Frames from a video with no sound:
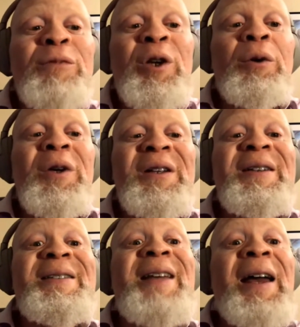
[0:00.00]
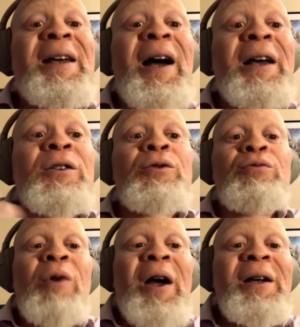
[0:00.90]
you know in zeitgeist,
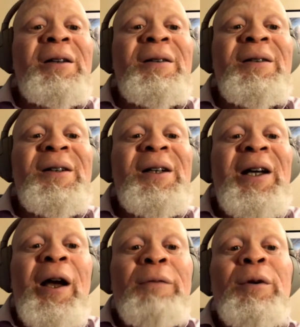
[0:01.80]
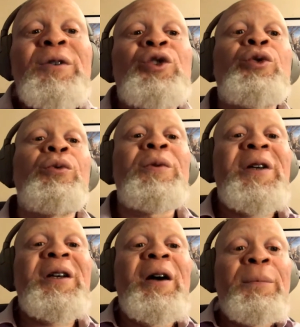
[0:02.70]
right? everyone's
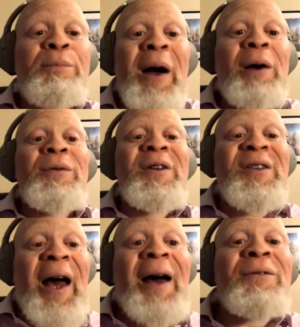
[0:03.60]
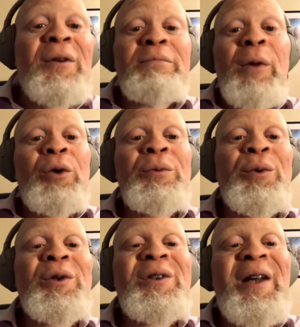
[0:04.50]
talking about this at the
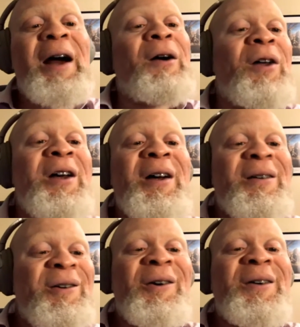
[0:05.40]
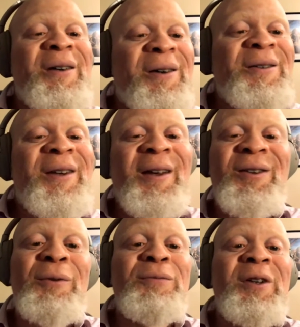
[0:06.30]
moment. Now, not in the
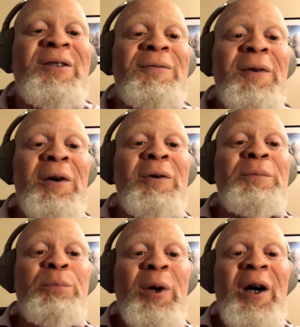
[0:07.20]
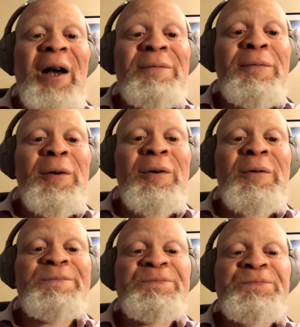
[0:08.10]
context of this film, but I feel